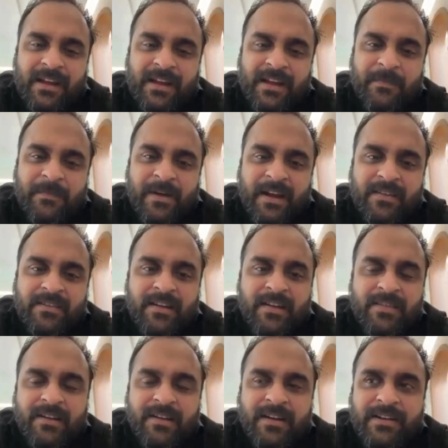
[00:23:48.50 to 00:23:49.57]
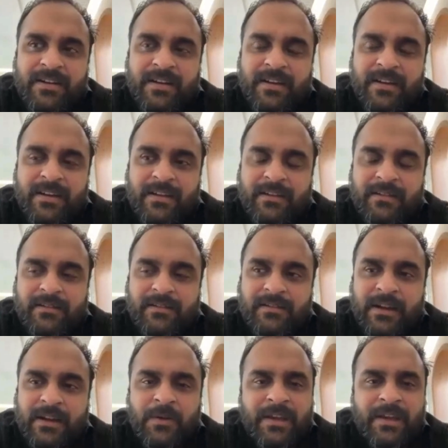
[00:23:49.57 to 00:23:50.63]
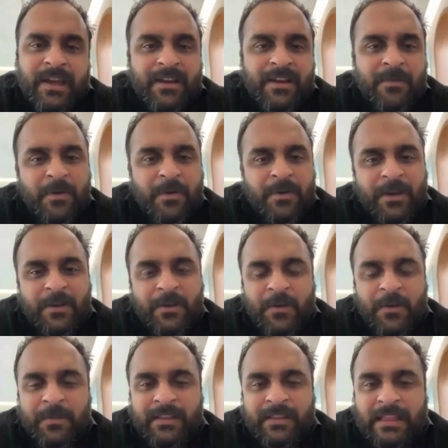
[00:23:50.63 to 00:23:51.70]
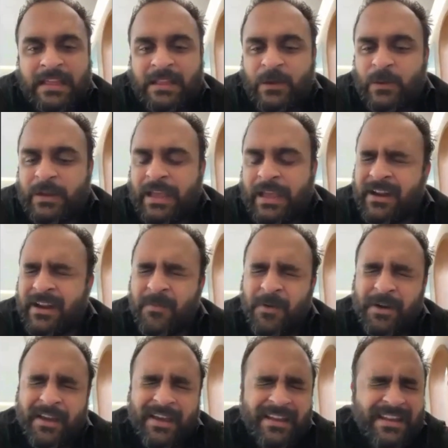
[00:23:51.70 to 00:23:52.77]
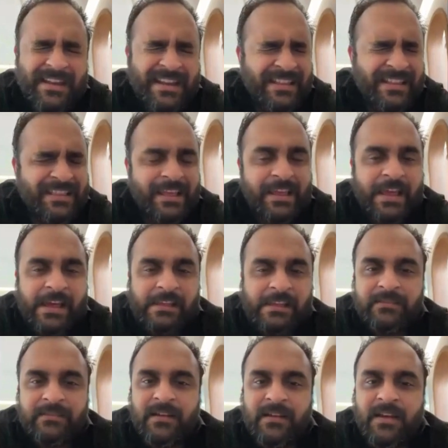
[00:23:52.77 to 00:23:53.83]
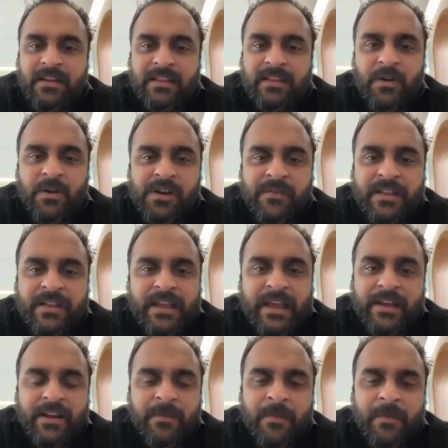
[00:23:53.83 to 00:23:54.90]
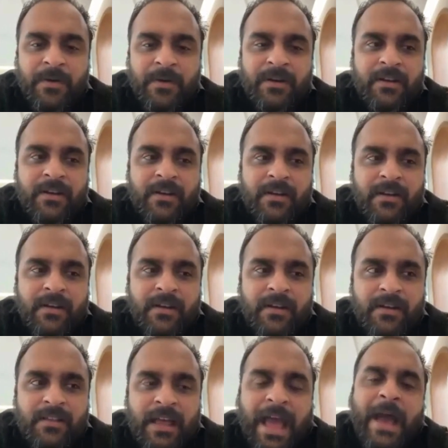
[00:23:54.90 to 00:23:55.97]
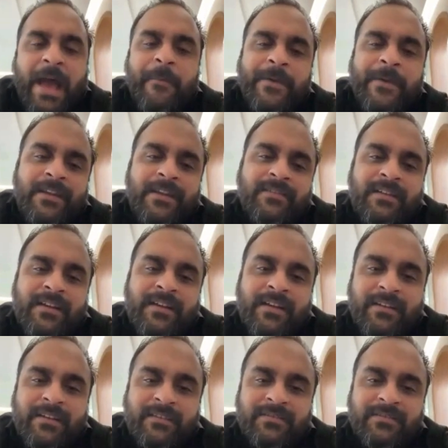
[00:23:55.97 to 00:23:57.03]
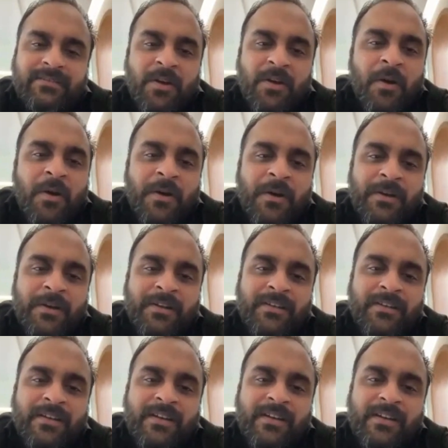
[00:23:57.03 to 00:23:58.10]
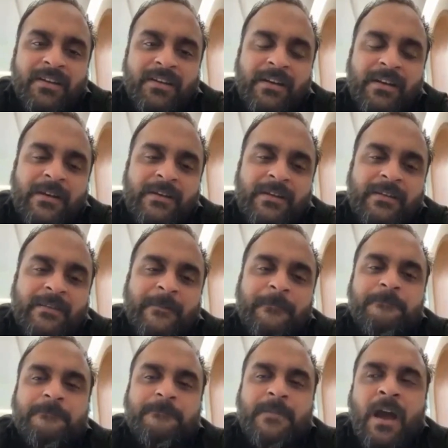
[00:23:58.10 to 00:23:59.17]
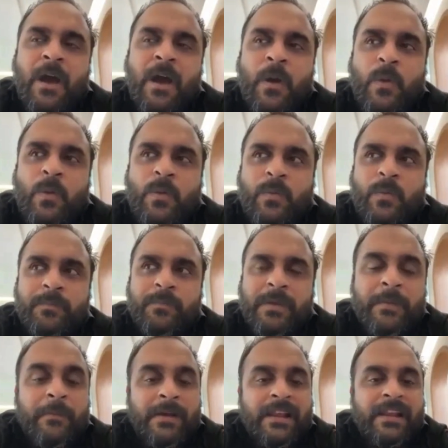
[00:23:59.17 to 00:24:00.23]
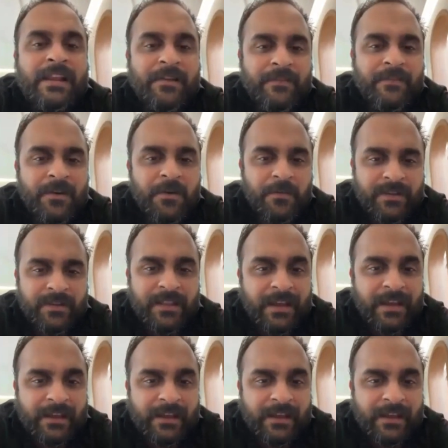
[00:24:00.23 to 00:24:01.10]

Pakistan as a country, they don't care about the economy. They don't care about anything else. They don't even care about the happiness index or uh, how people are living over